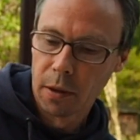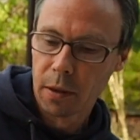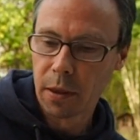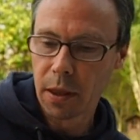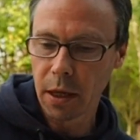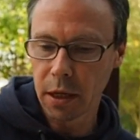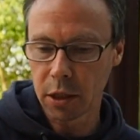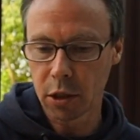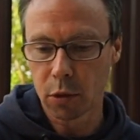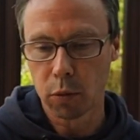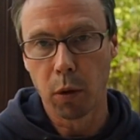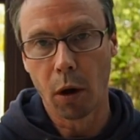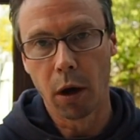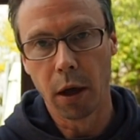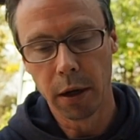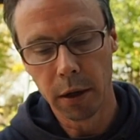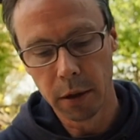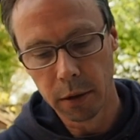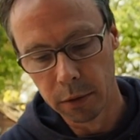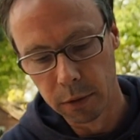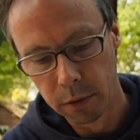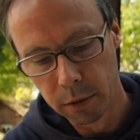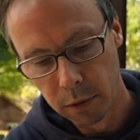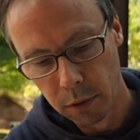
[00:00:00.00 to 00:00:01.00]
this
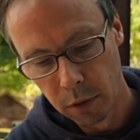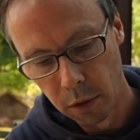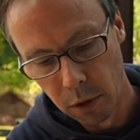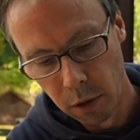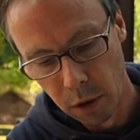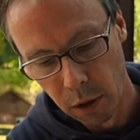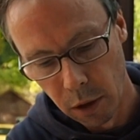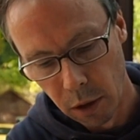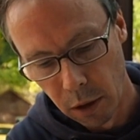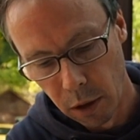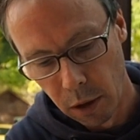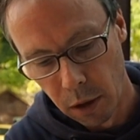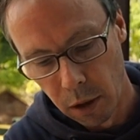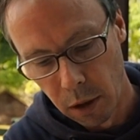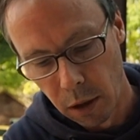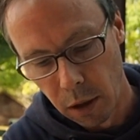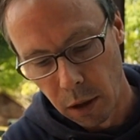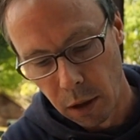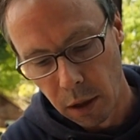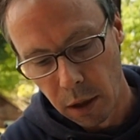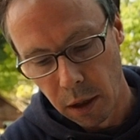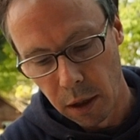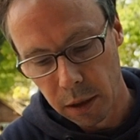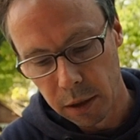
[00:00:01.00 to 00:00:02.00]
one
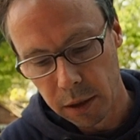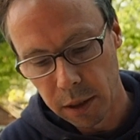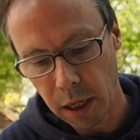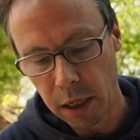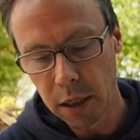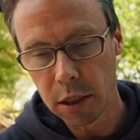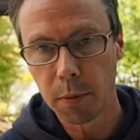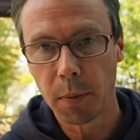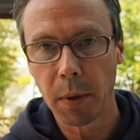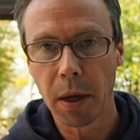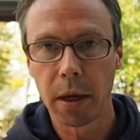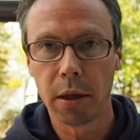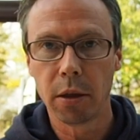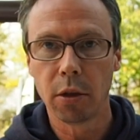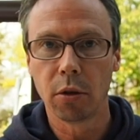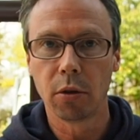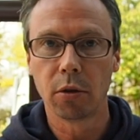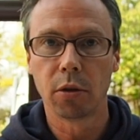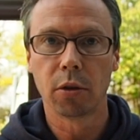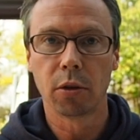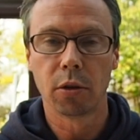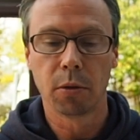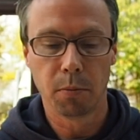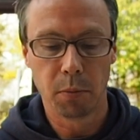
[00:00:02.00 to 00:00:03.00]
takes a bit of
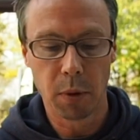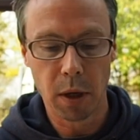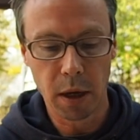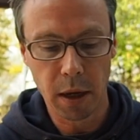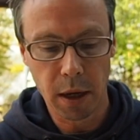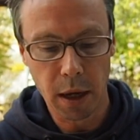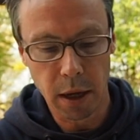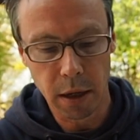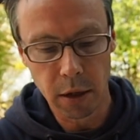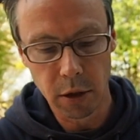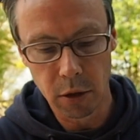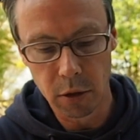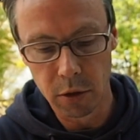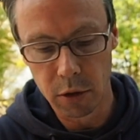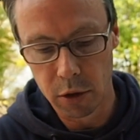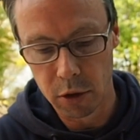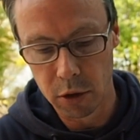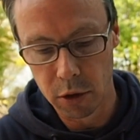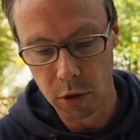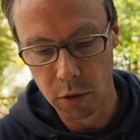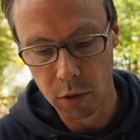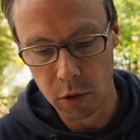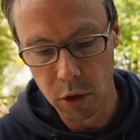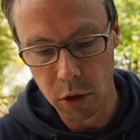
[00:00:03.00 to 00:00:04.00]
getting
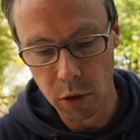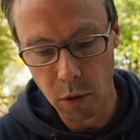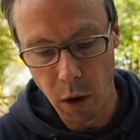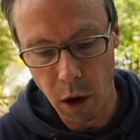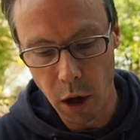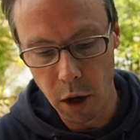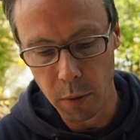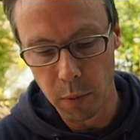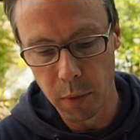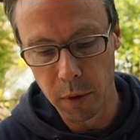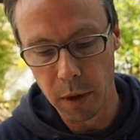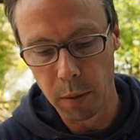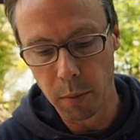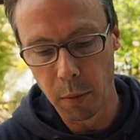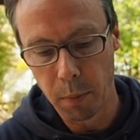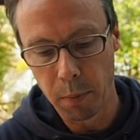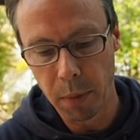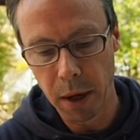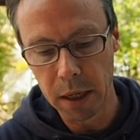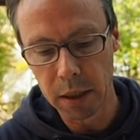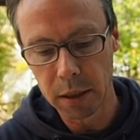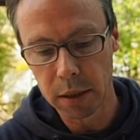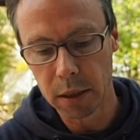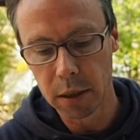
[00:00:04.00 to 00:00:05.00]
used to open it,
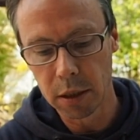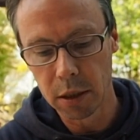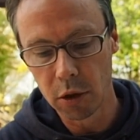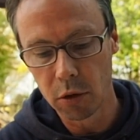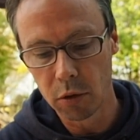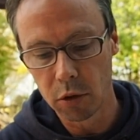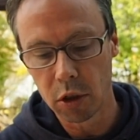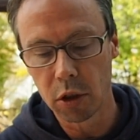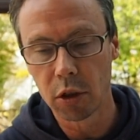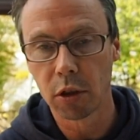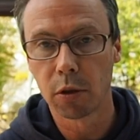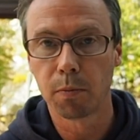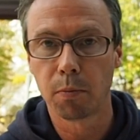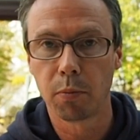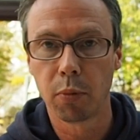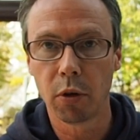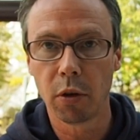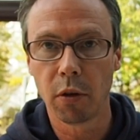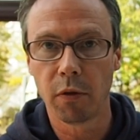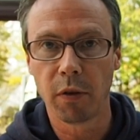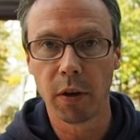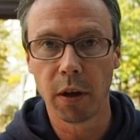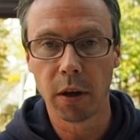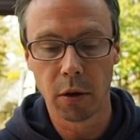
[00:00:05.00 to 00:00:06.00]
but basically you just
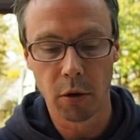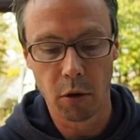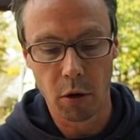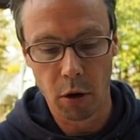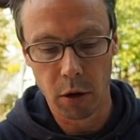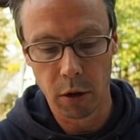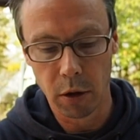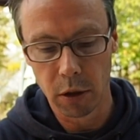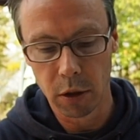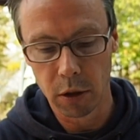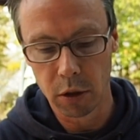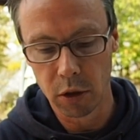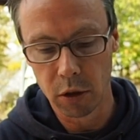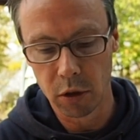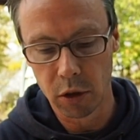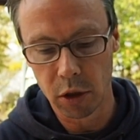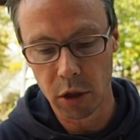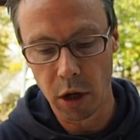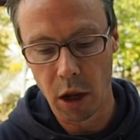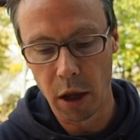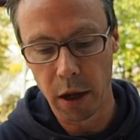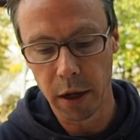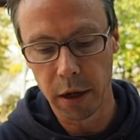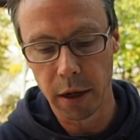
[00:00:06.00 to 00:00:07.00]
put your finger on, you
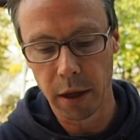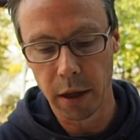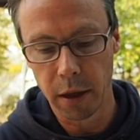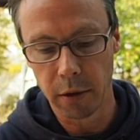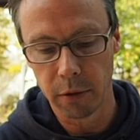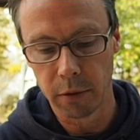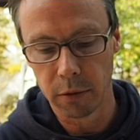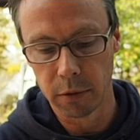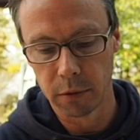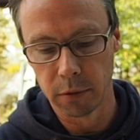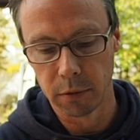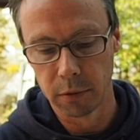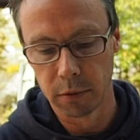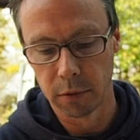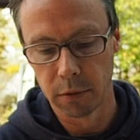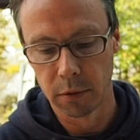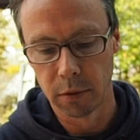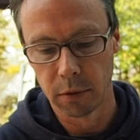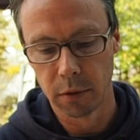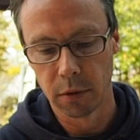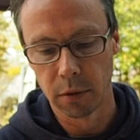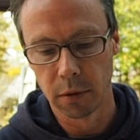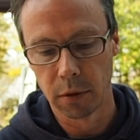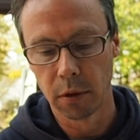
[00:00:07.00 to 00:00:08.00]
slide it,
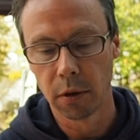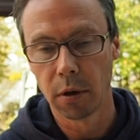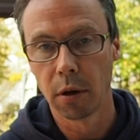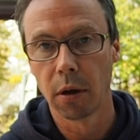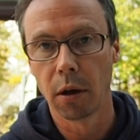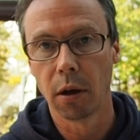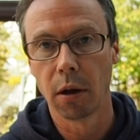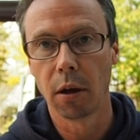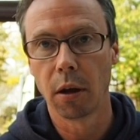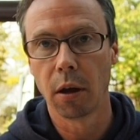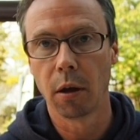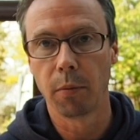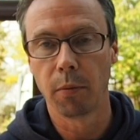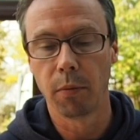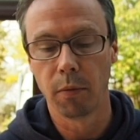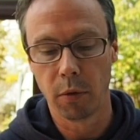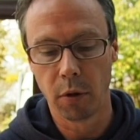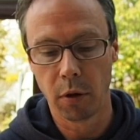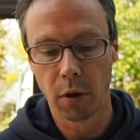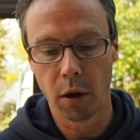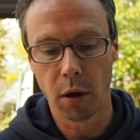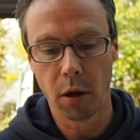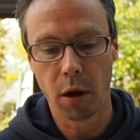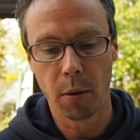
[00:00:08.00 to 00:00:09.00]
and
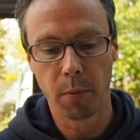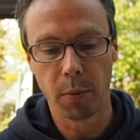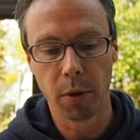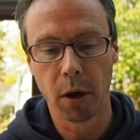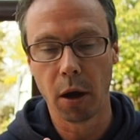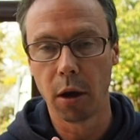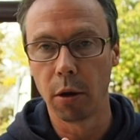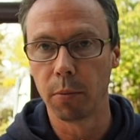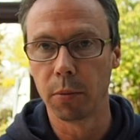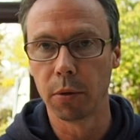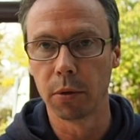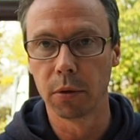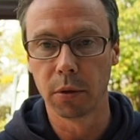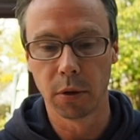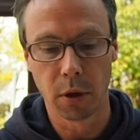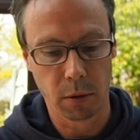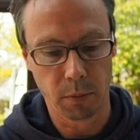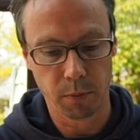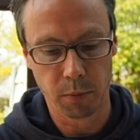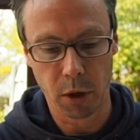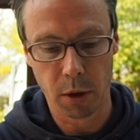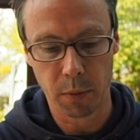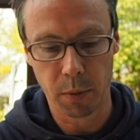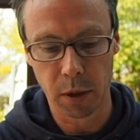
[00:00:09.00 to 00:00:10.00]
up it opens,
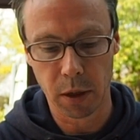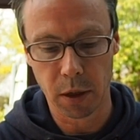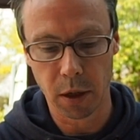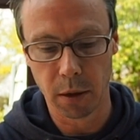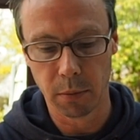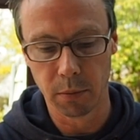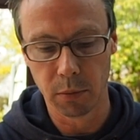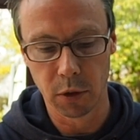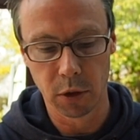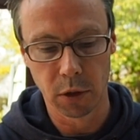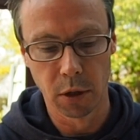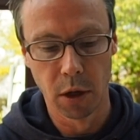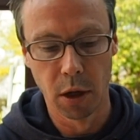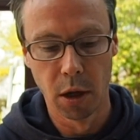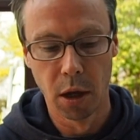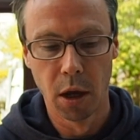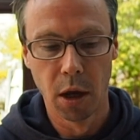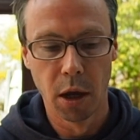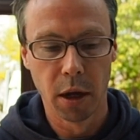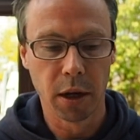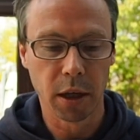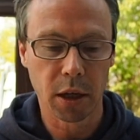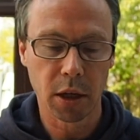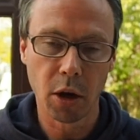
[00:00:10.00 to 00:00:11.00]
up it comes.
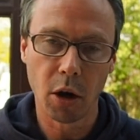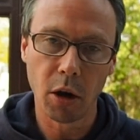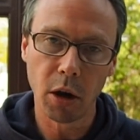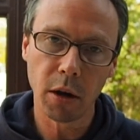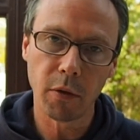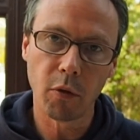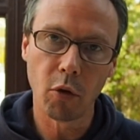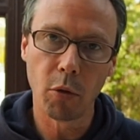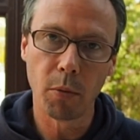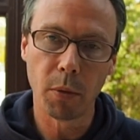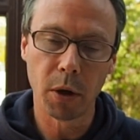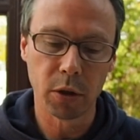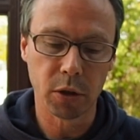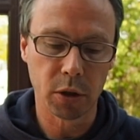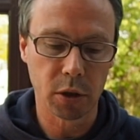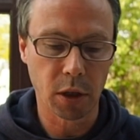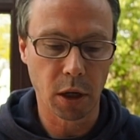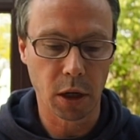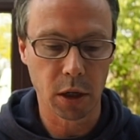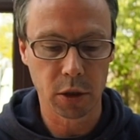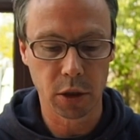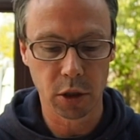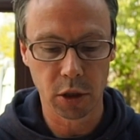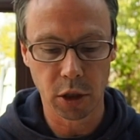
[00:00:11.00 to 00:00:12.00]
But it kind of almost
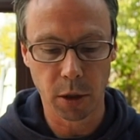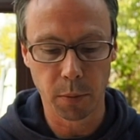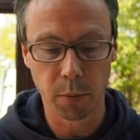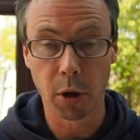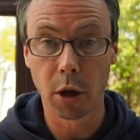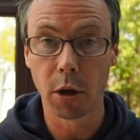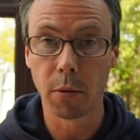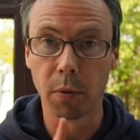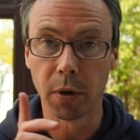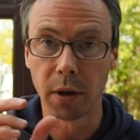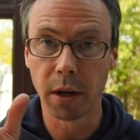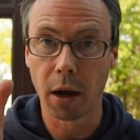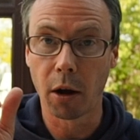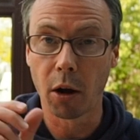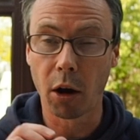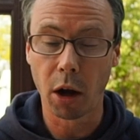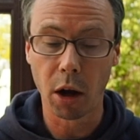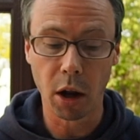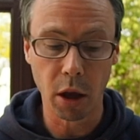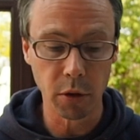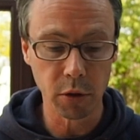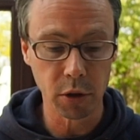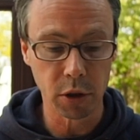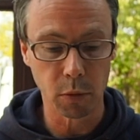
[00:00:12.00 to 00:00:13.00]
starts to jump open. Now
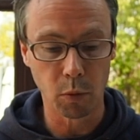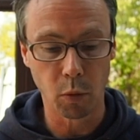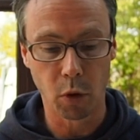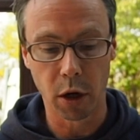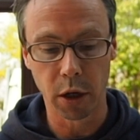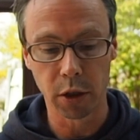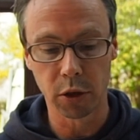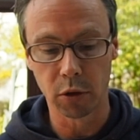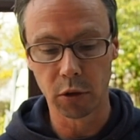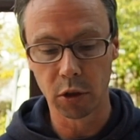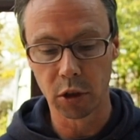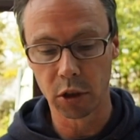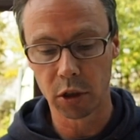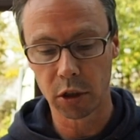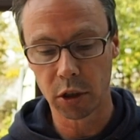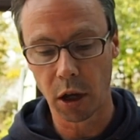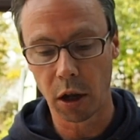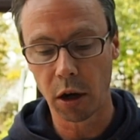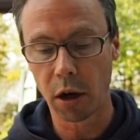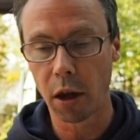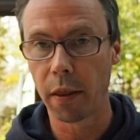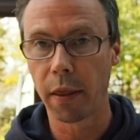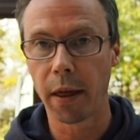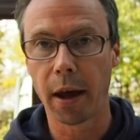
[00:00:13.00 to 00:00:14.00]
closing wise, you just
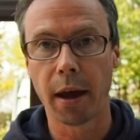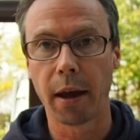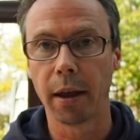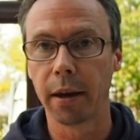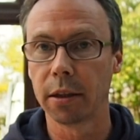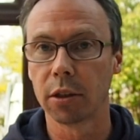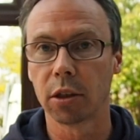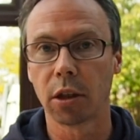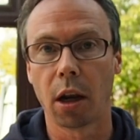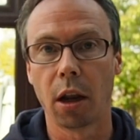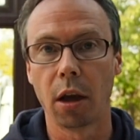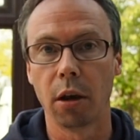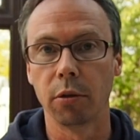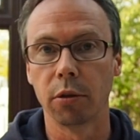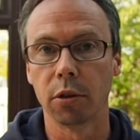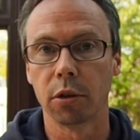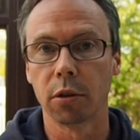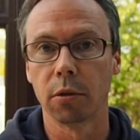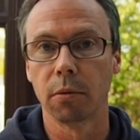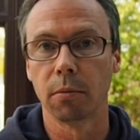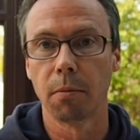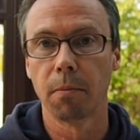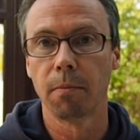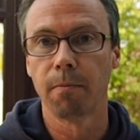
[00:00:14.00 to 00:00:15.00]
go like that and it's
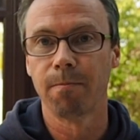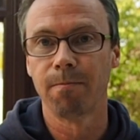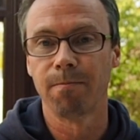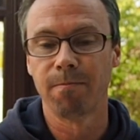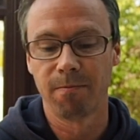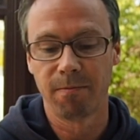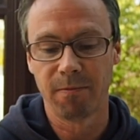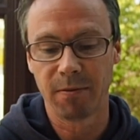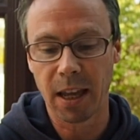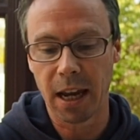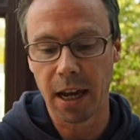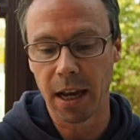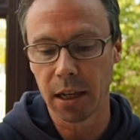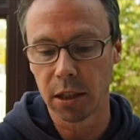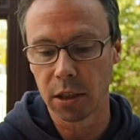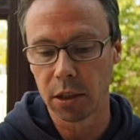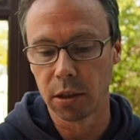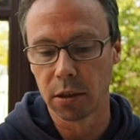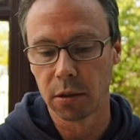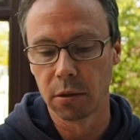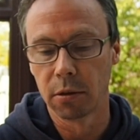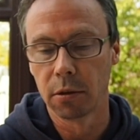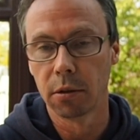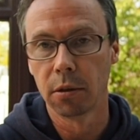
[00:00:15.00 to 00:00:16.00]
closed. That